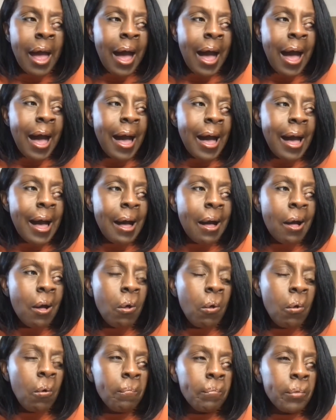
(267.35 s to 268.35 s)

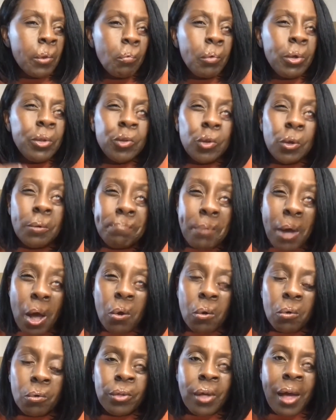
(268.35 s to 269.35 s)
how we do
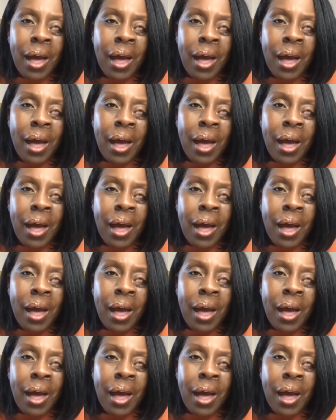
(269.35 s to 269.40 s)
both,